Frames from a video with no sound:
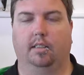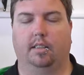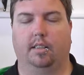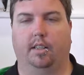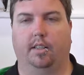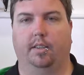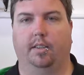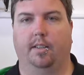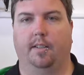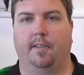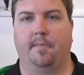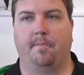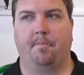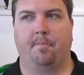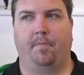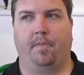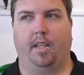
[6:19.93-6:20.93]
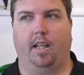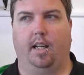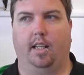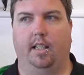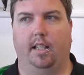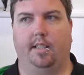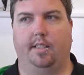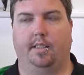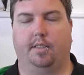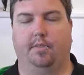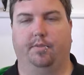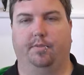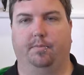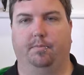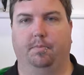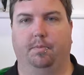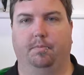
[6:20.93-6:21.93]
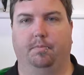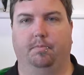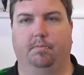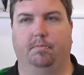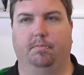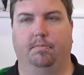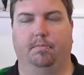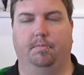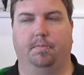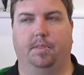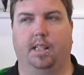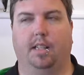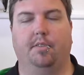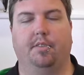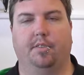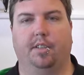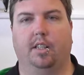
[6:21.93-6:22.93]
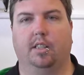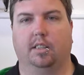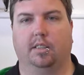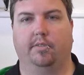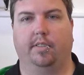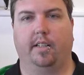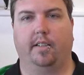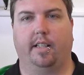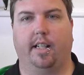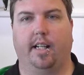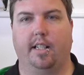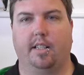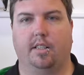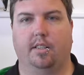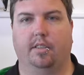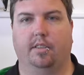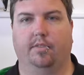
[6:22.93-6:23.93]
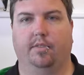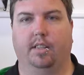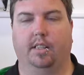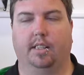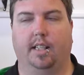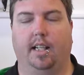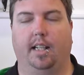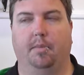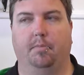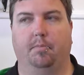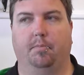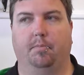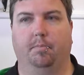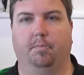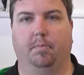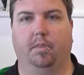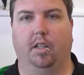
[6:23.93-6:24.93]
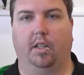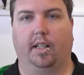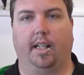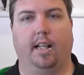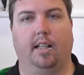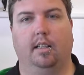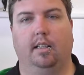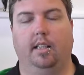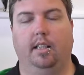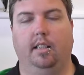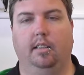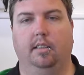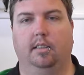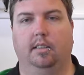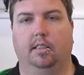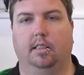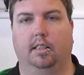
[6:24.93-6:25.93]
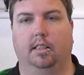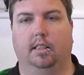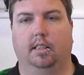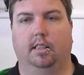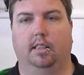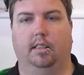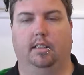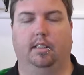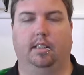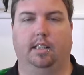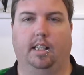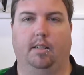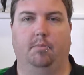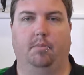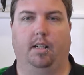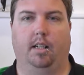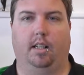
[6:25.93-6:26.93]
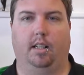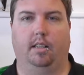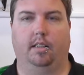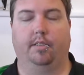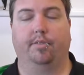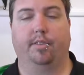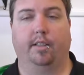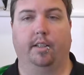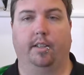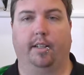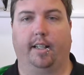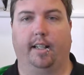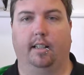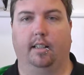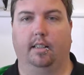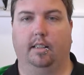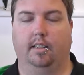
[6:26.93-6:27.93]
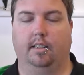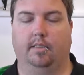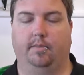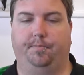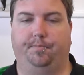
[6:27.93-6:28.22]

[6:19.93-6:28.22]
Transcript: So, and they're just, some of those are variations of the same locality, some are different localities.